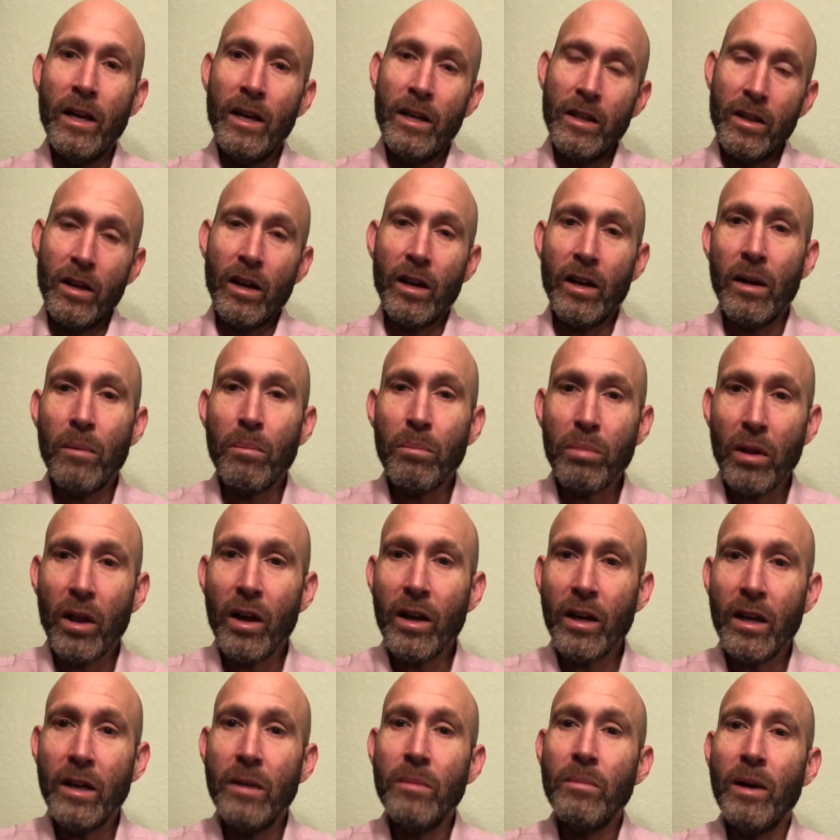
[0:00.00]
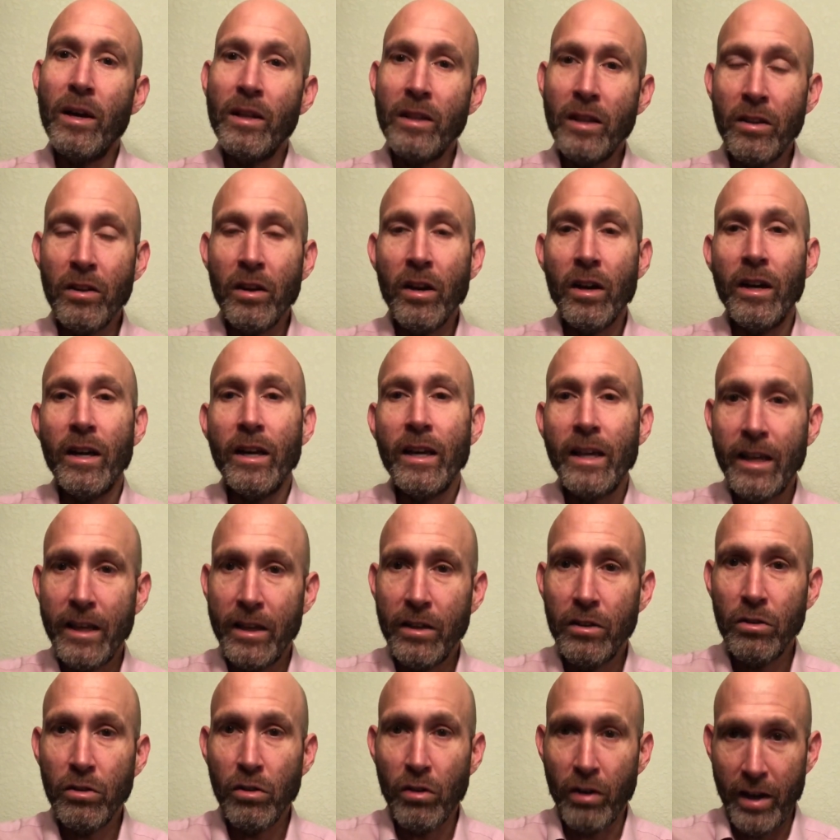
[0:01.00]
They're going to pluck them and then they're going to
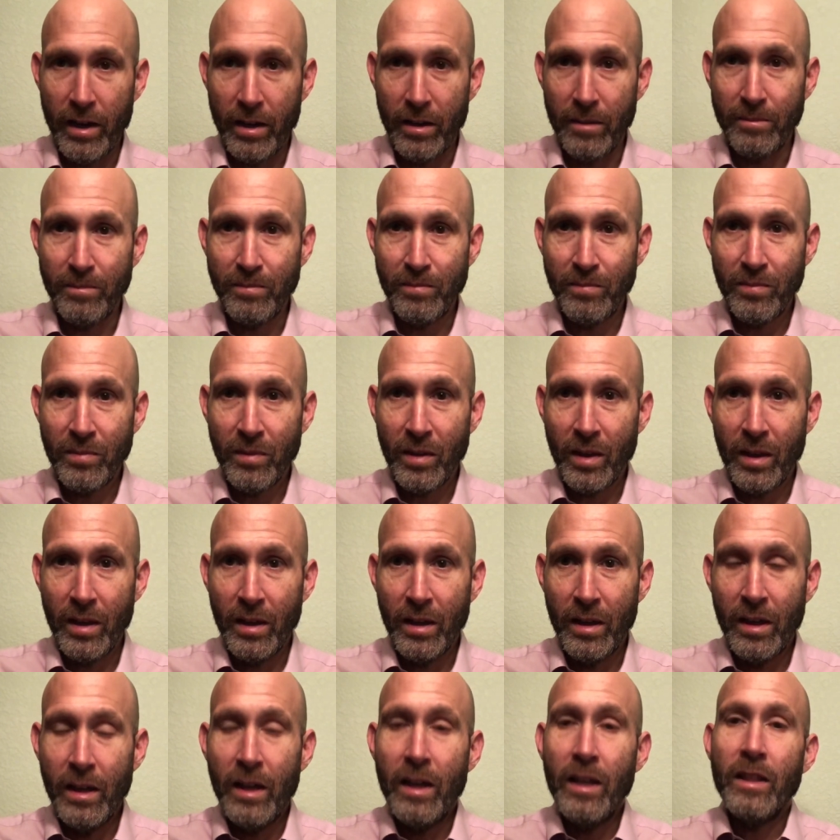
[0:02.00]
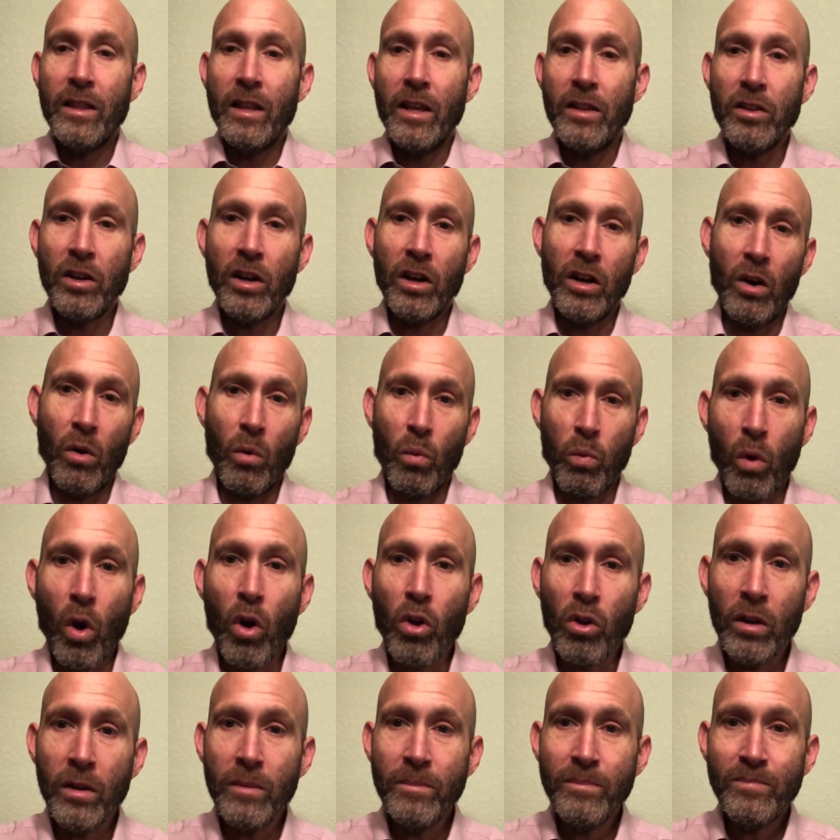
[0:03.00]
kill green them. Then they're going to
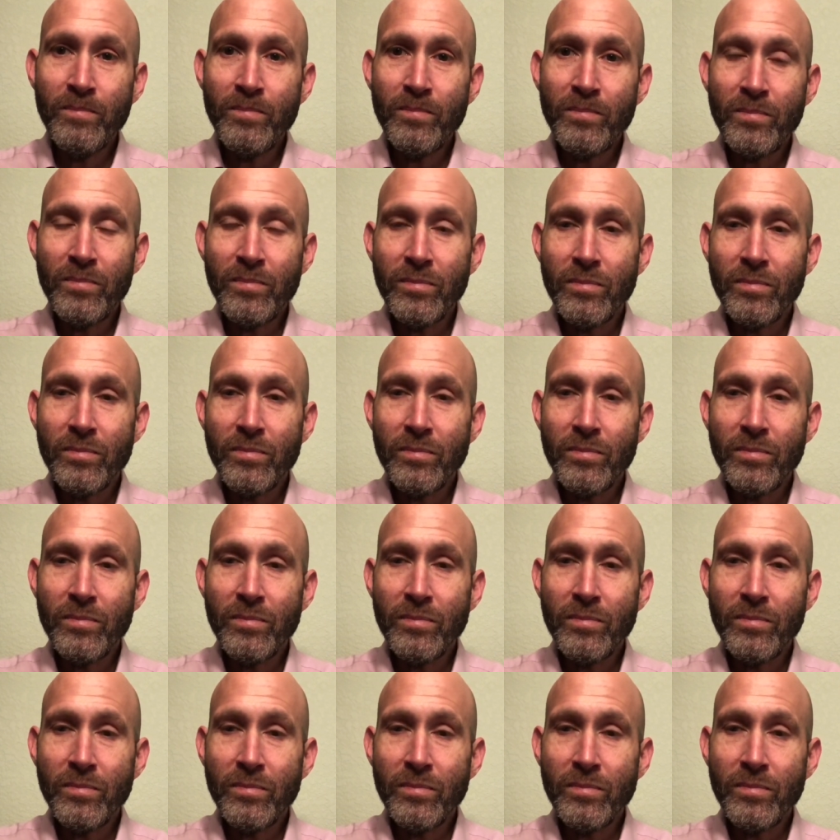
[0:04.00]
roll them.